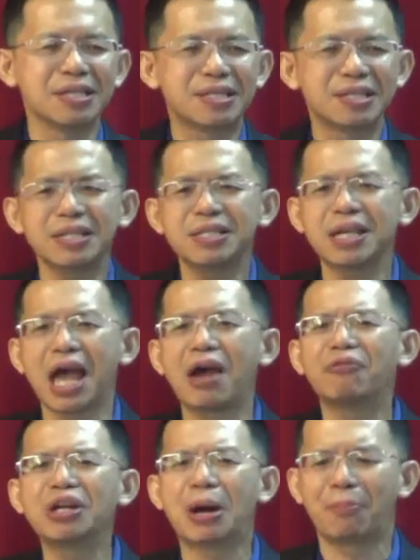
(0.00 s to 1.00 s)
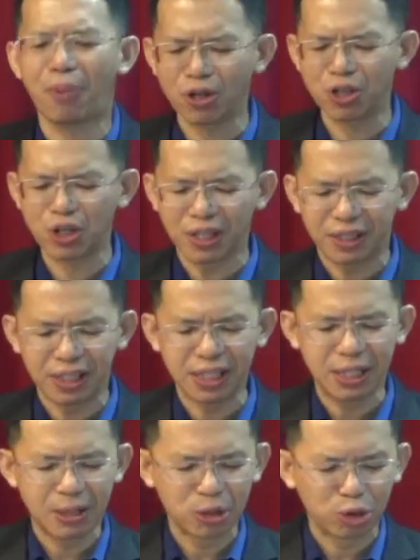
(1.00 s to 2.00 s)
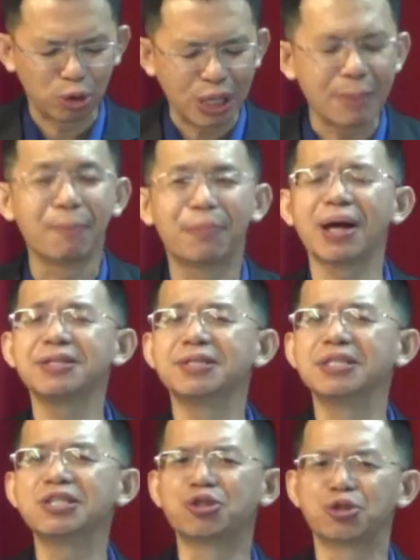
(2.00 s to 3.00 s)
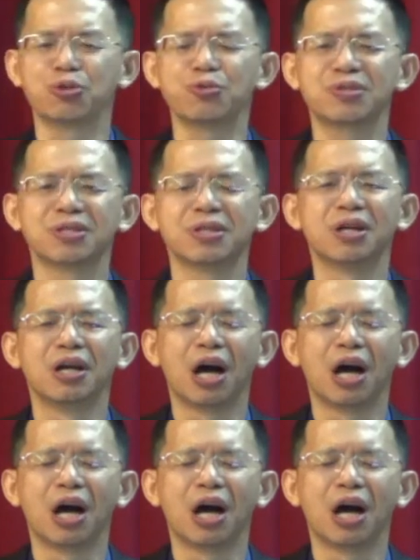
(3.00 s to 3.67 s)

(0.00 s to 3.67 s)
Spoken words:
and seize every opportunity to impress these truths